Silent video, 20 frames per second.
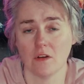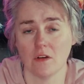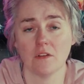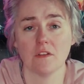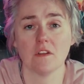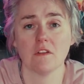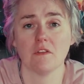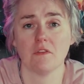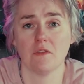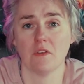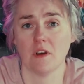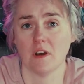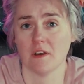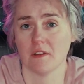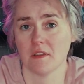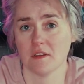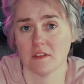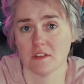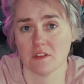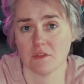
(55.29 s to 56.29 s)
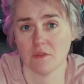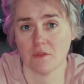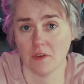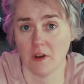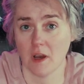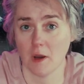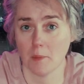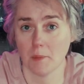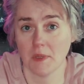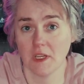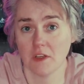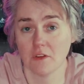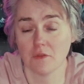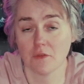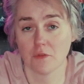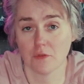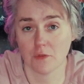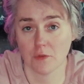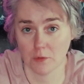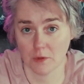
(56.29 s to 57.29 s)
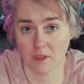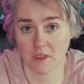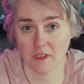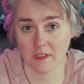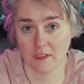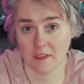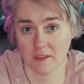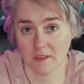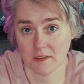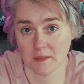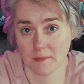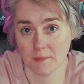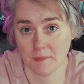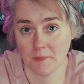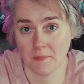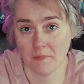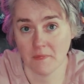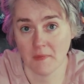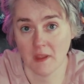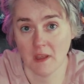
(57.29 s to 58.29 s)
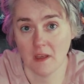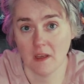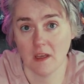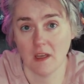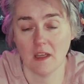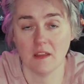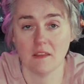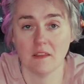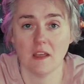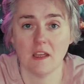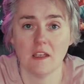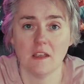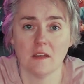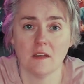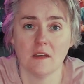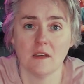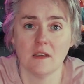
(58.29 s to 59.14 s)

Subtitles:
on their father's farm in Fruitland. And they